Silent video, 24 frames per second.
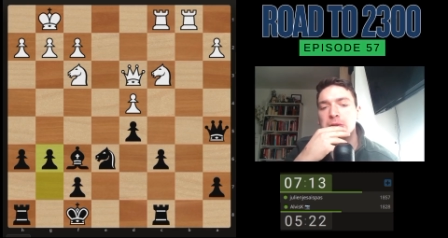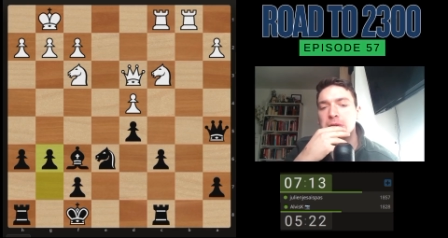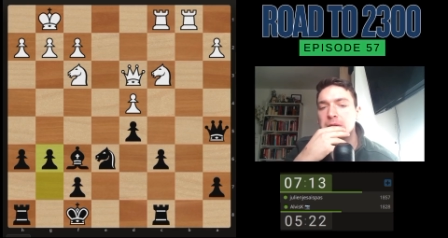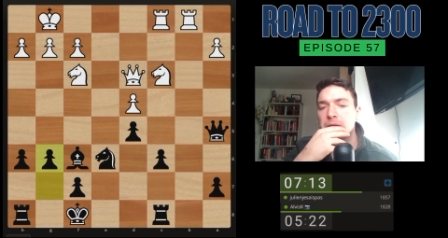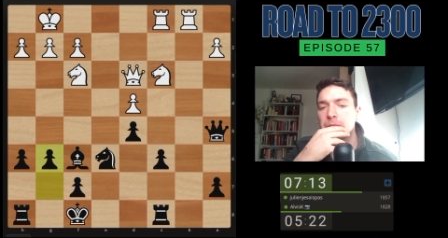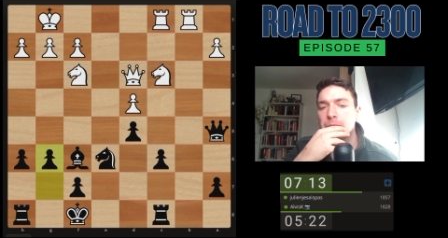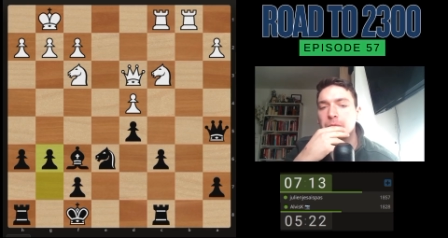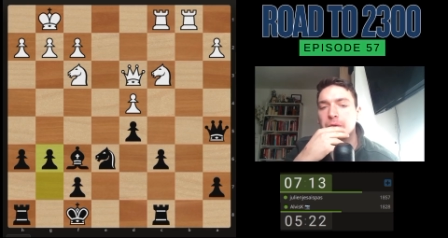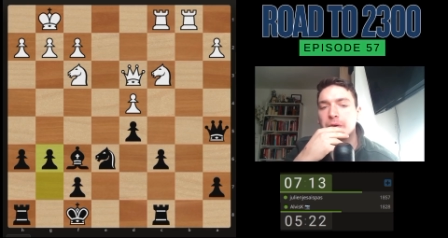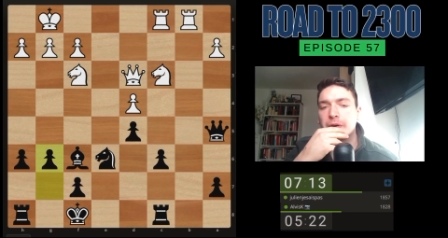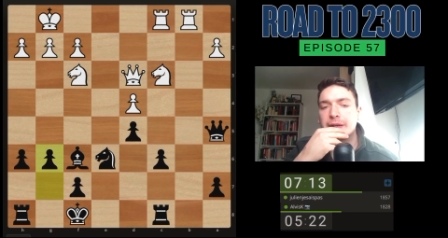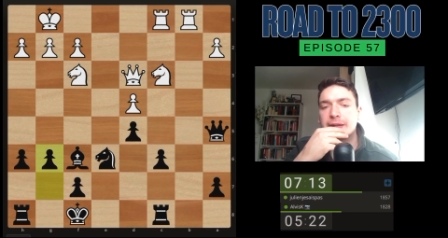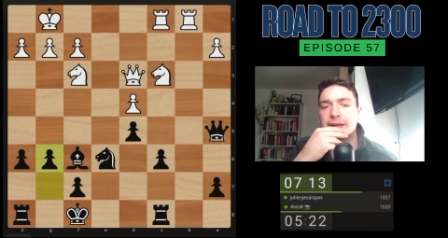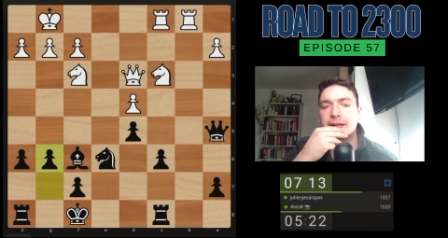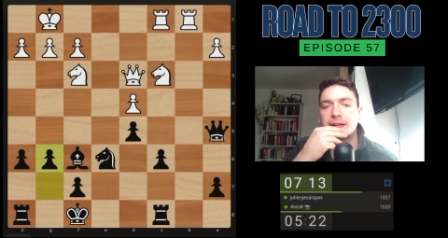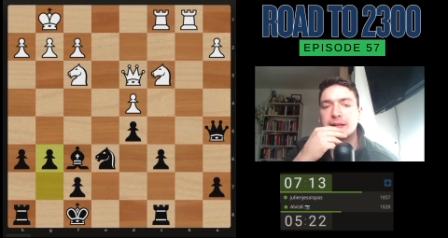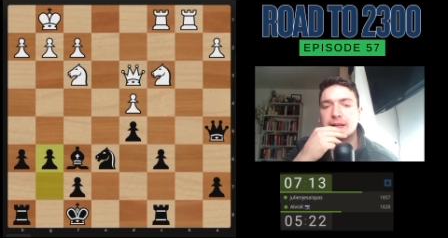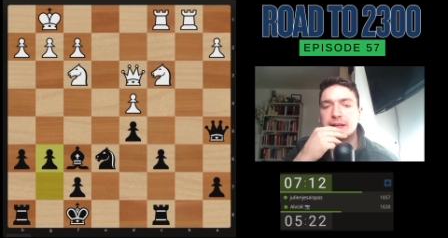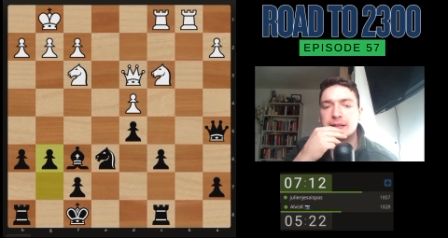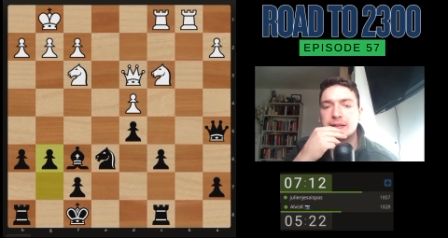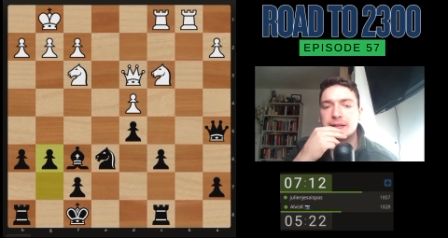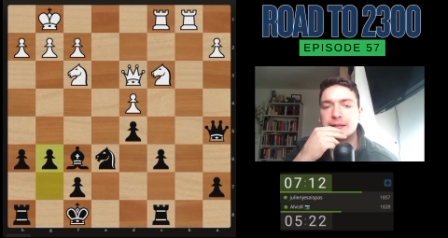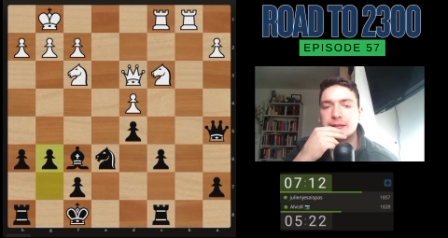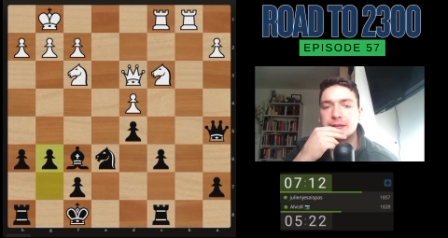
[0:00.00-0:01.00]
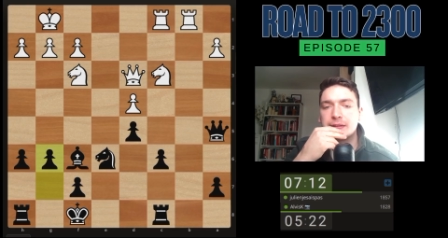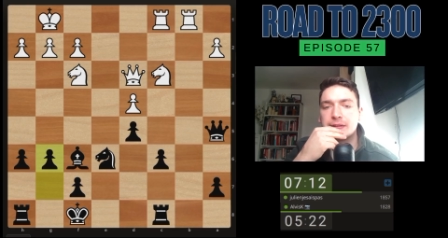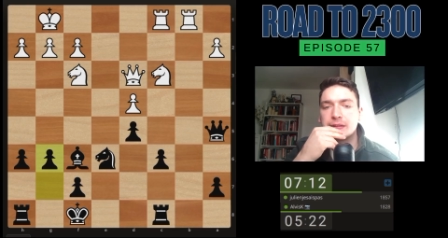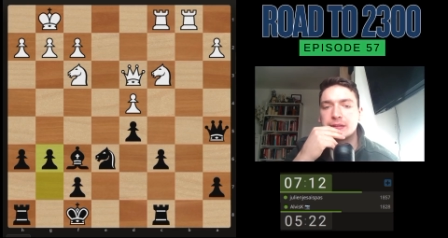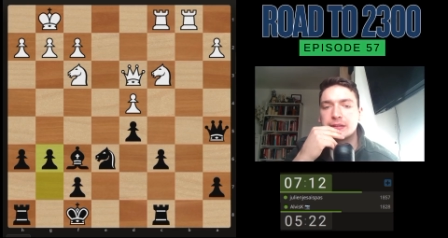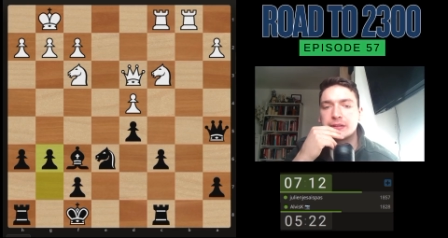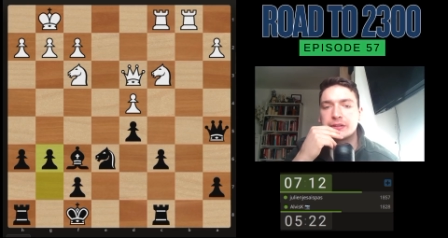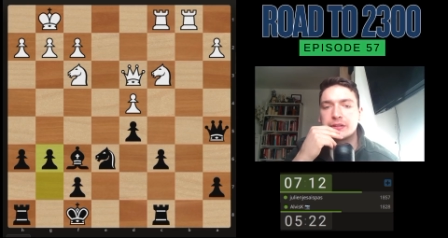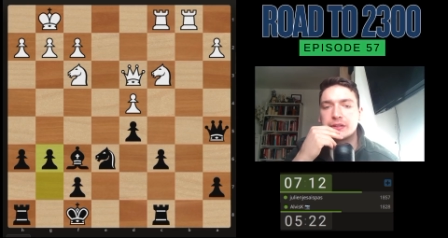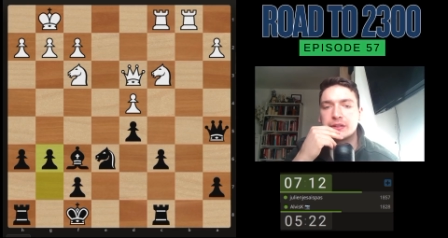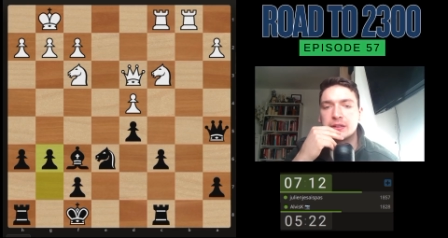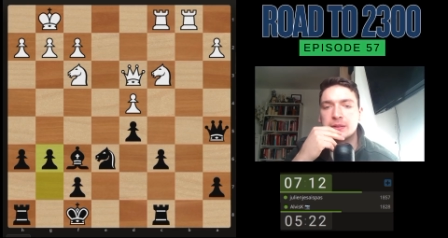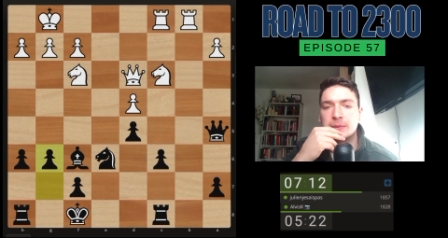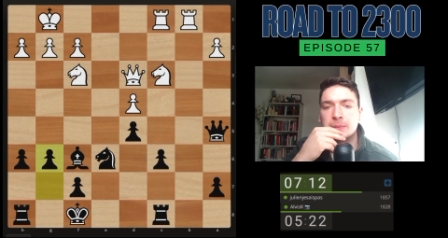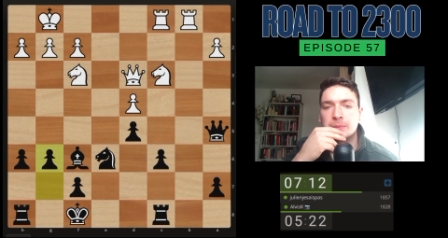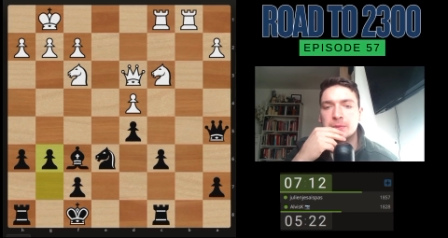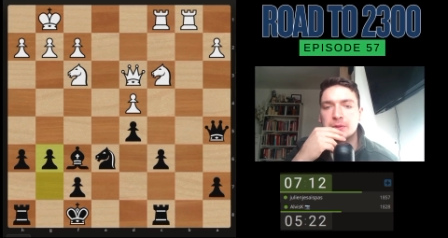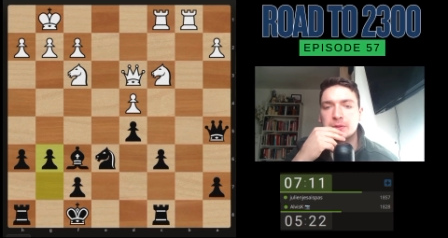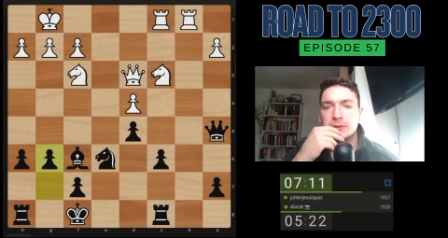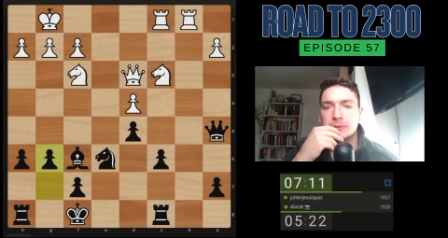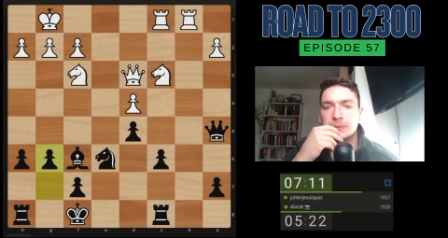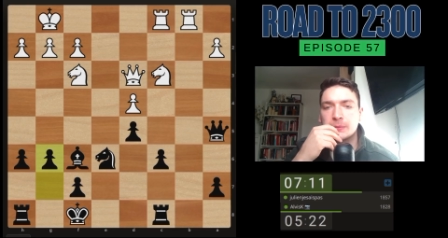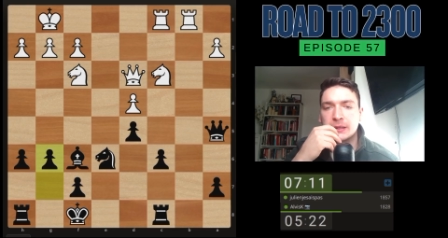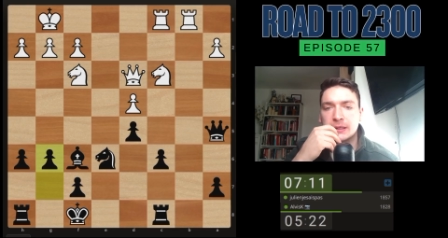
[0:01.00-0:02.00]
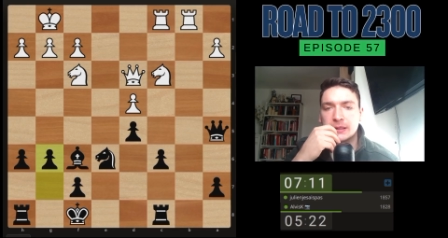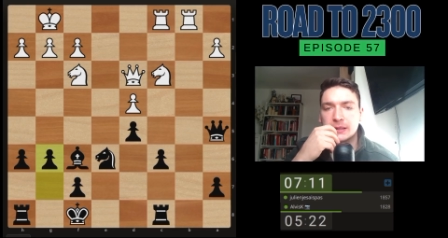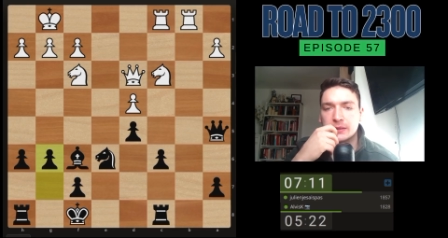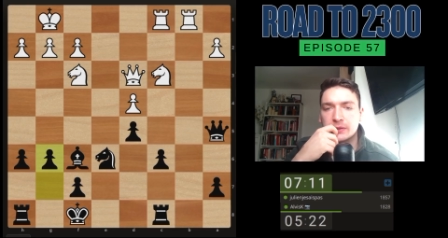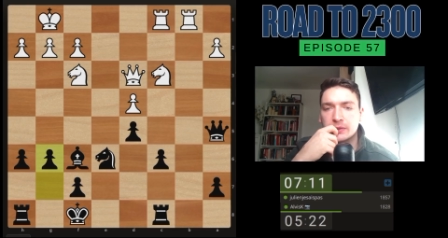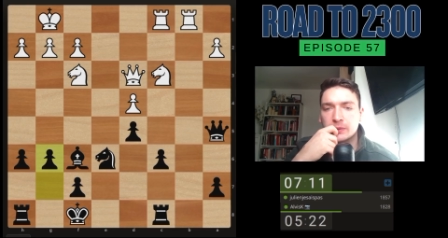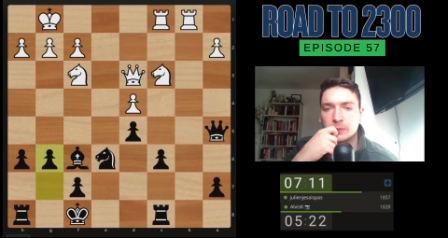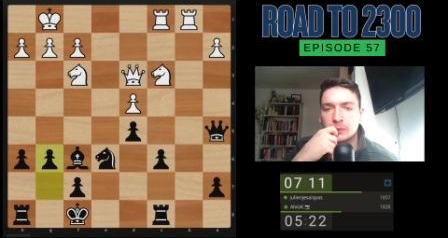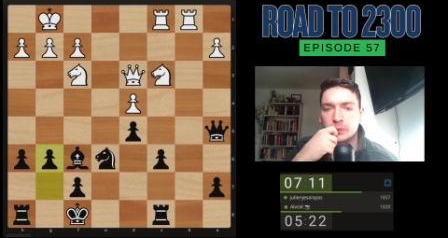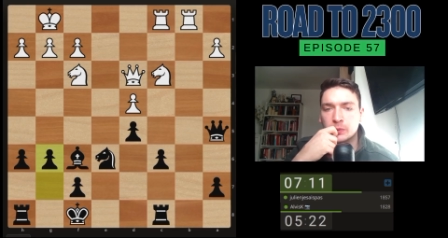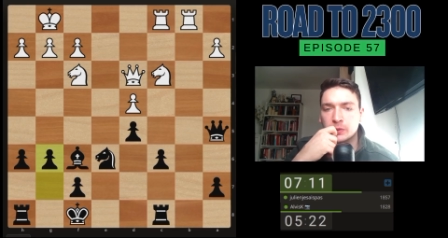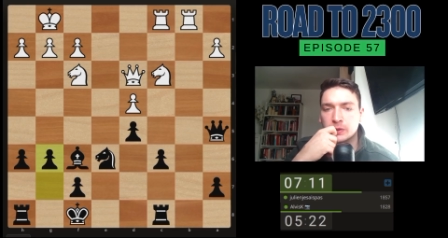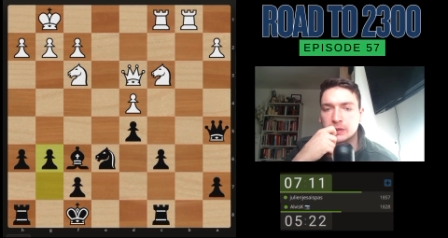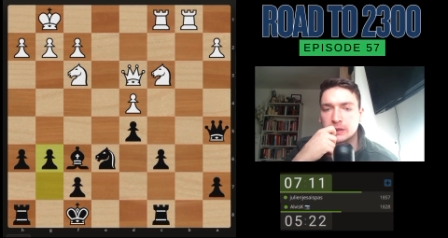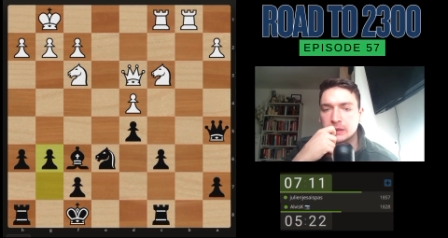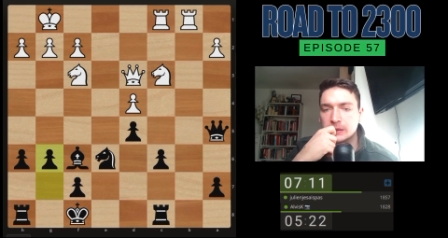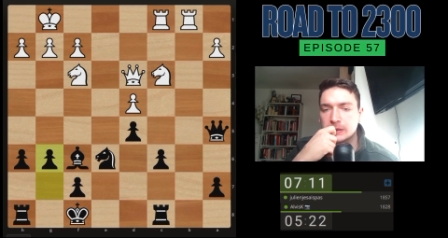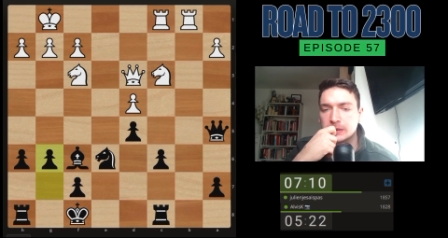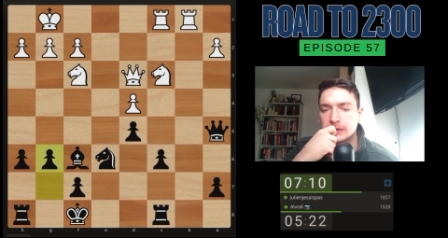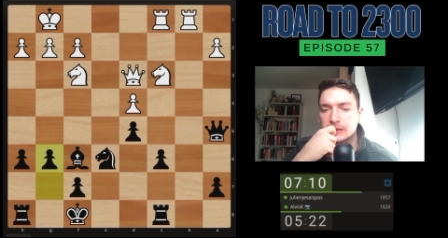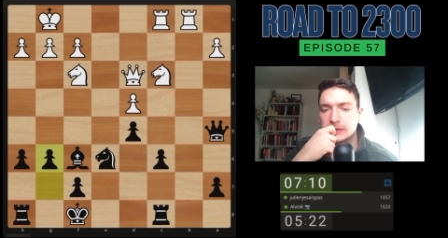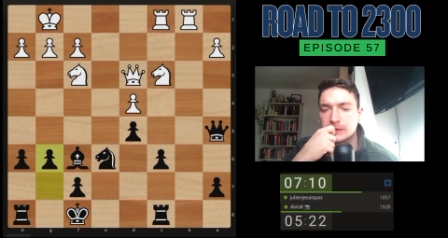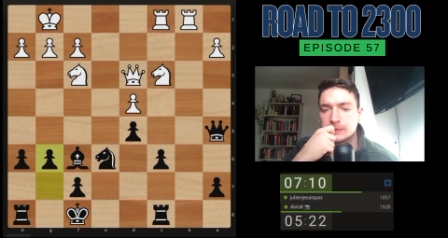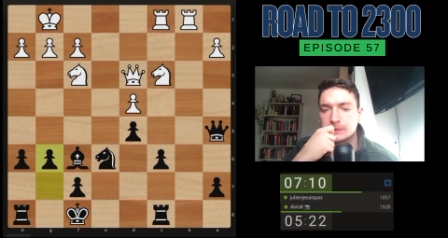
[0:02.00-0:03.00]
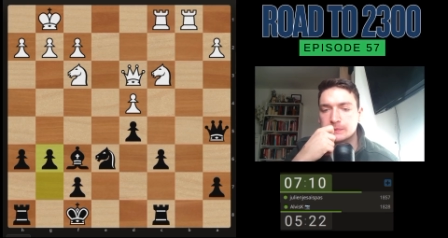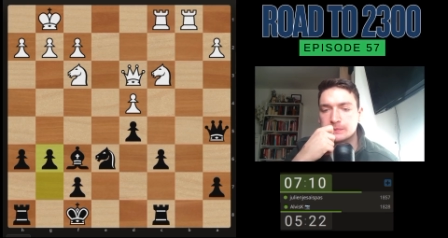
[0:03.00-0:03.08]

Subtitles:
But I can't seem to make them work.